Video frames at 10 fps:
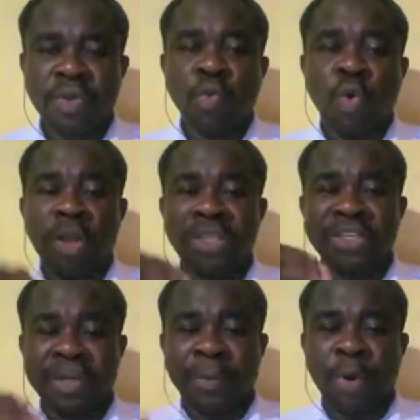what
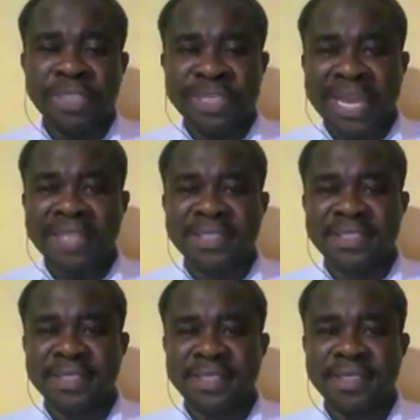is the reporting
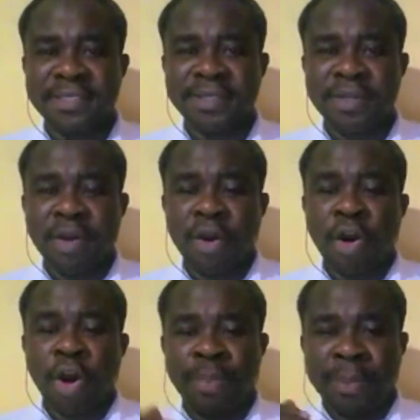entity
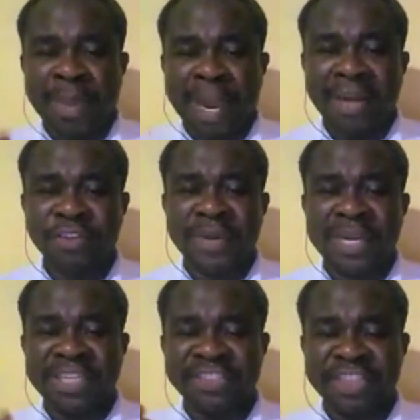or preparers of
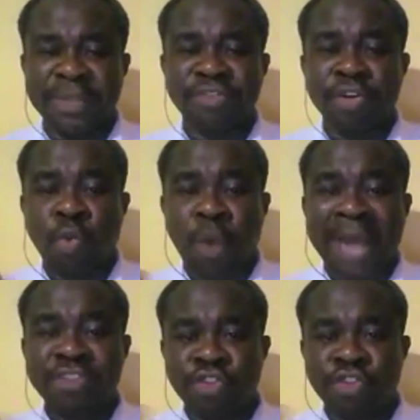financial statements
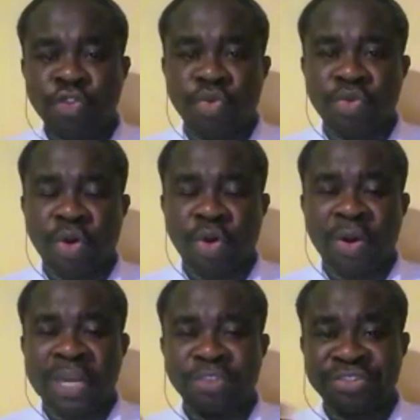required to do
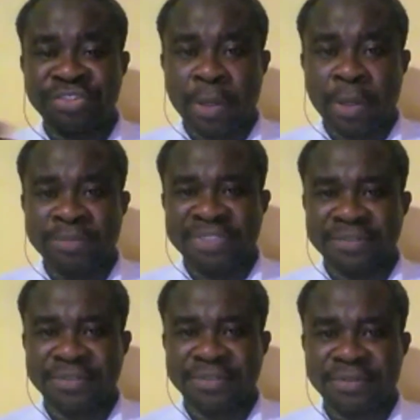under such
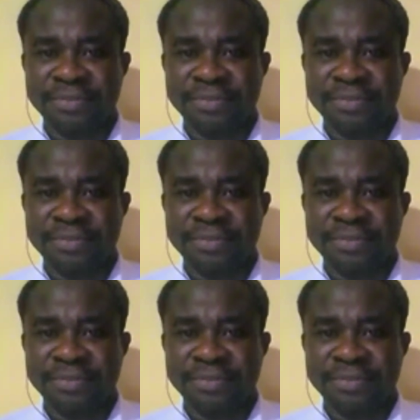circumstance?